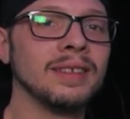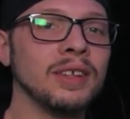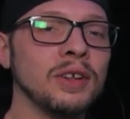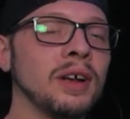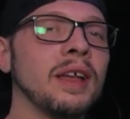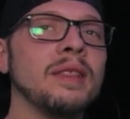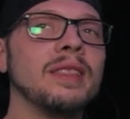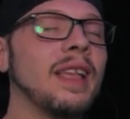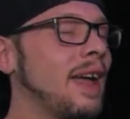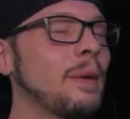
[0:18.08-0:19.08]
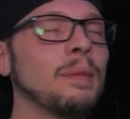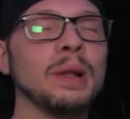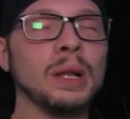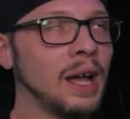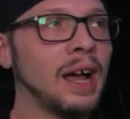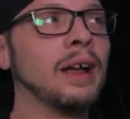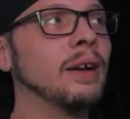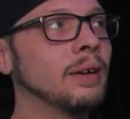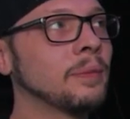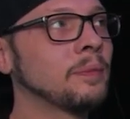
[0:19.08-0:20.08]
You're not coming over to my
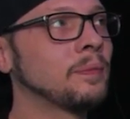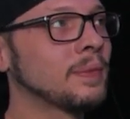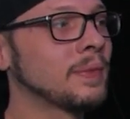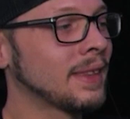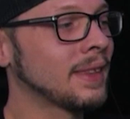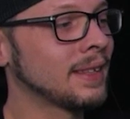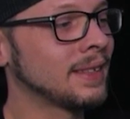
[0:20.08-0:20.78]
family barbecue,